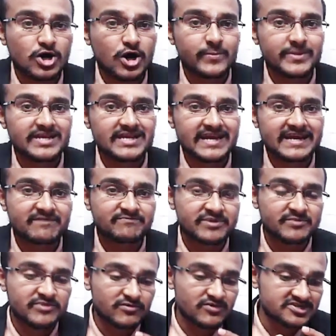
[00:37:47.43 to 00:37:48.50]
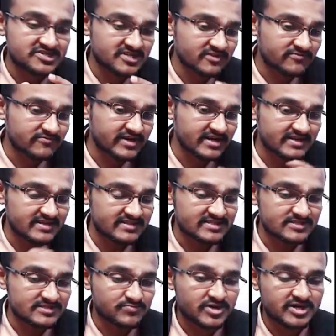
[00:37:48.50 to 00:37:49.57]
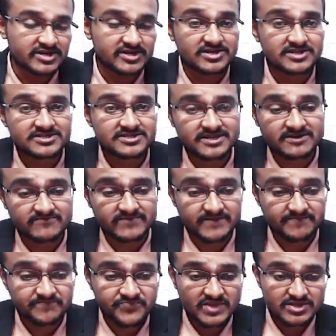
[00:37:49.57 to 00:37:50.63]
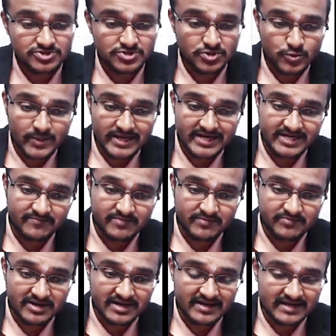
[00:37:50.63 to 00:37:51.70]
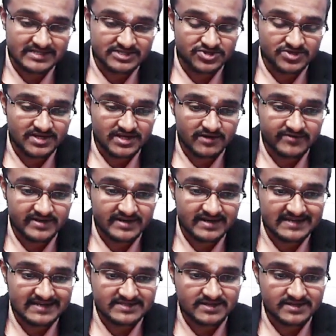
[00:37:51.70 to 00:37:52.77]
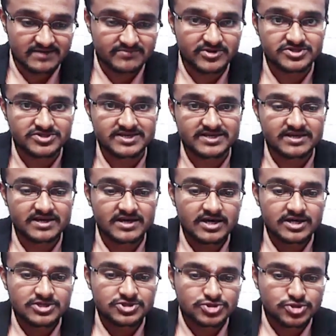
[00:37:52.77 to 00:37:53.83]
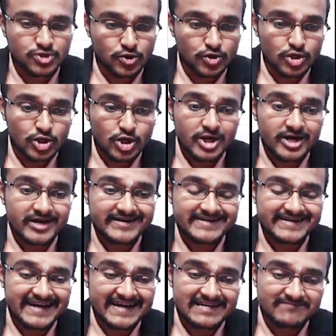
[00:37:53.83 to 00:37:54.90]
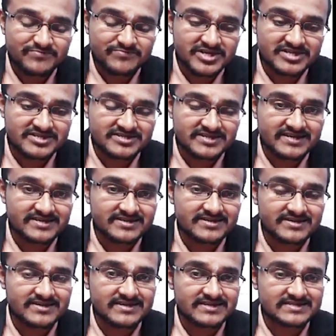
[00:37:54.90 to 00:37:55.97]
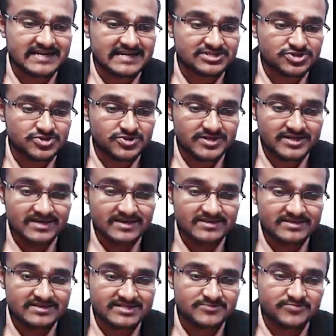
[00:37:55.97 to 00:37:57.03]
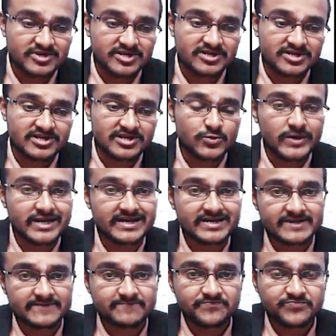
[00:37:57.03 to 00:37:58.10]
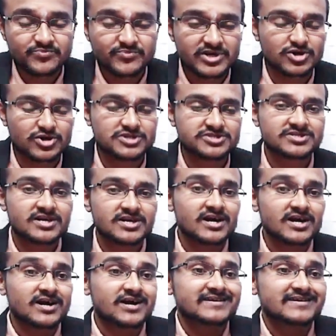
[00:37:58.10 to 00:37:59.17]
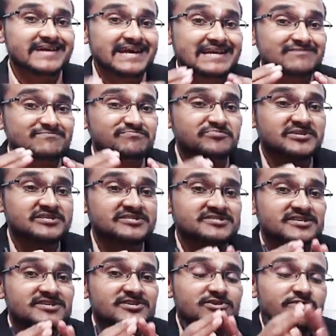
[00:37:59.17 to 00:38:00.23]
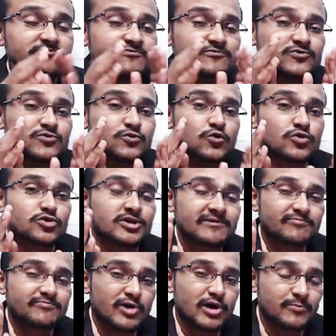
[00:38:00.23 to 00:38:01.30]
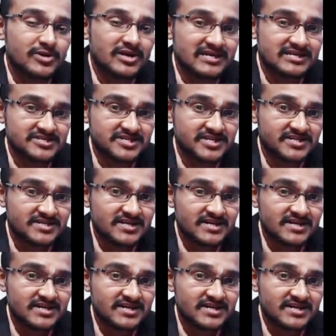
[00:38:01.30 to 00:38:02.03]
So how many young people were surveyed in this particular survey? So 20 people are actually loving classical music. So 10% is actually this particular 20, because 10% of total population